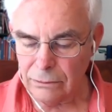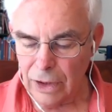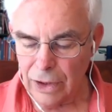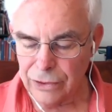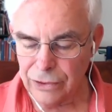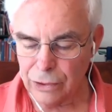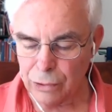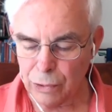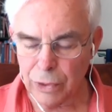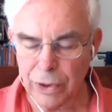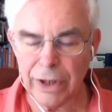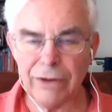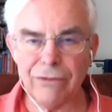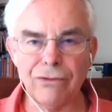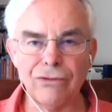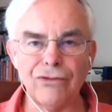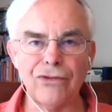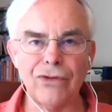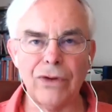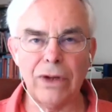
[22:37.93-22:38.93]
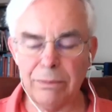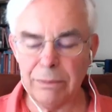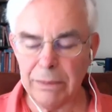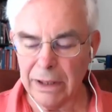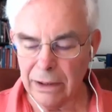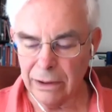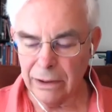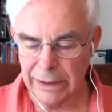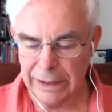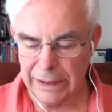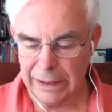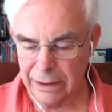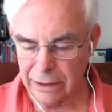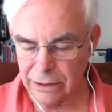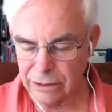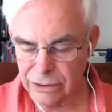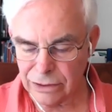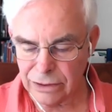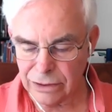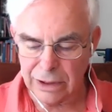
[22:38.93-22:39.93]
there were female
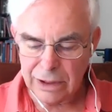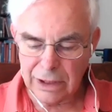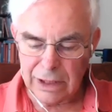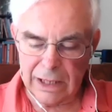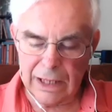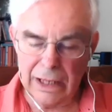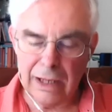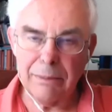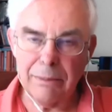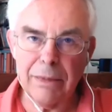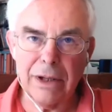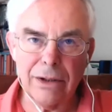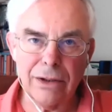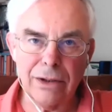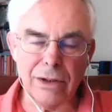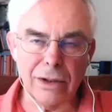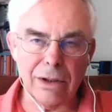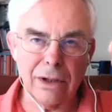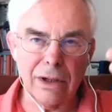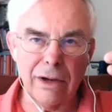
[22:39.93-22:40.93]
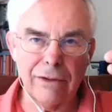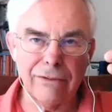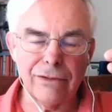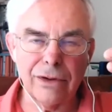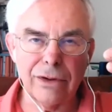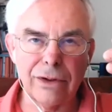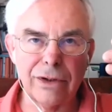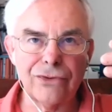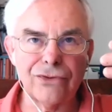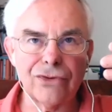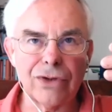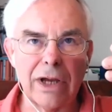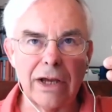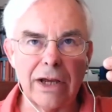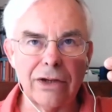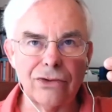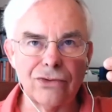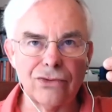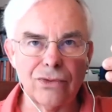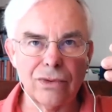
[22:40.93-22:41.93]
hands that came in to cover his
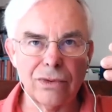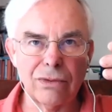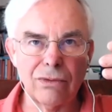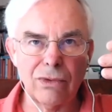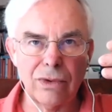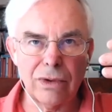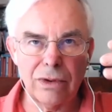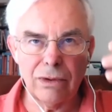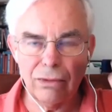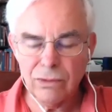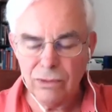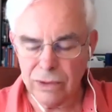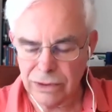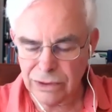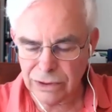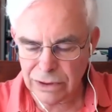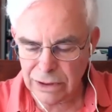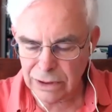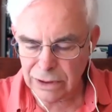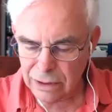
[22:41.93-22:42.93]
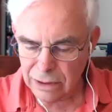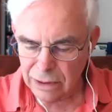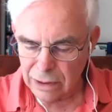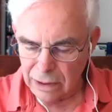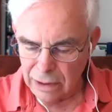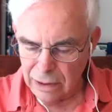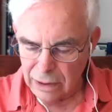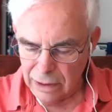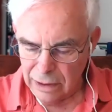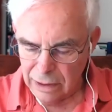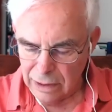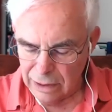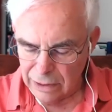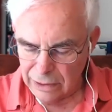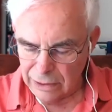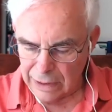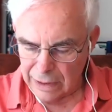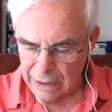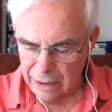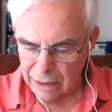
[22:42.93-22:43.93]
eyes, wasn't it?
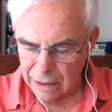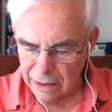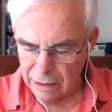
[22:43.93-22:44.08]
In that,